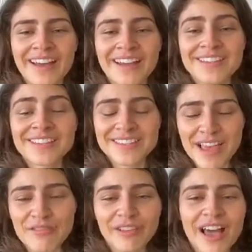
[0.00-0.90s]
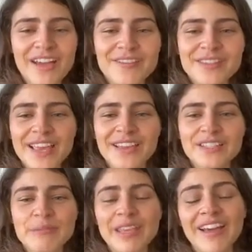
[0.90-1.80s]
to save lives,
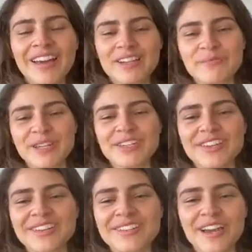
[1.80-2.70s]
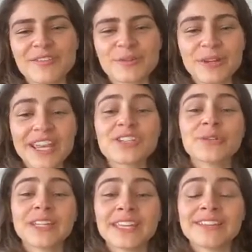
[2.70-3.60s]
and to be kind, especially to yourselves. We'll catch
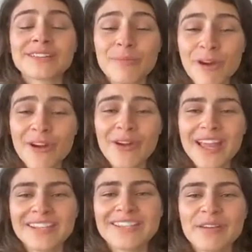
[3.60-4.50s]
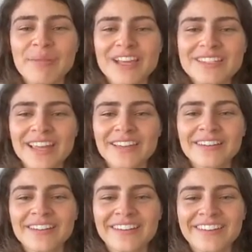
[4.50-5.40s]
you again tomorrow at 8:10.
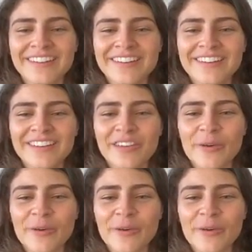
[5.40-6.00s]
Kia